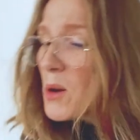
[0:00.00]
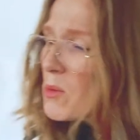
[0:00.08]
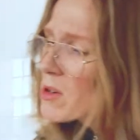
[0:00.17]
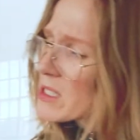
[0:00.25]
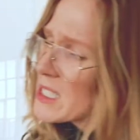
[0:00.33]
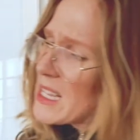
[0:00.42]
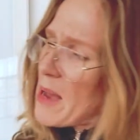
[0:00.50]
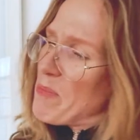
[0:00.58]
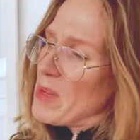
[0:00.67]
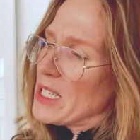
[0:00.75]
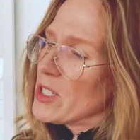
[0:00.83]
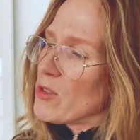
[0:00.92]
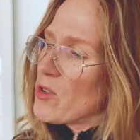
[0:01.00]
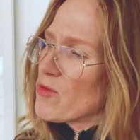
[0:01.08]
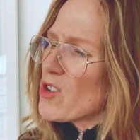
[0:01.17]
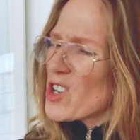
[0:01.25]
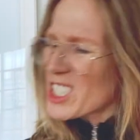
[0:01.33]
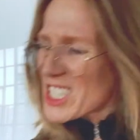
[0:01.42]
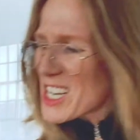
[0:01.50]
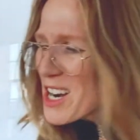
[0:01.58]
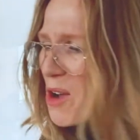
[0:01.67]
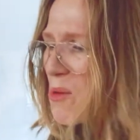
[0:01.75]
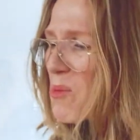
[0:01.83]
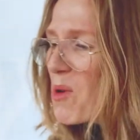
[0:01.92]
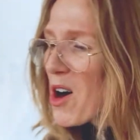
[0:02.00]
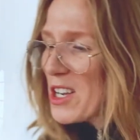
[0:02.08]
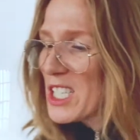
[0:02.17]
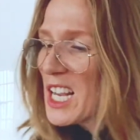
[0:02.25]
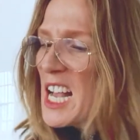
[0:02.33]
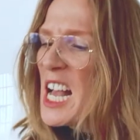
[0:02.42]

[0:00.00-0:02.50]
What's that, Mr. O'Rourke? Do you know what?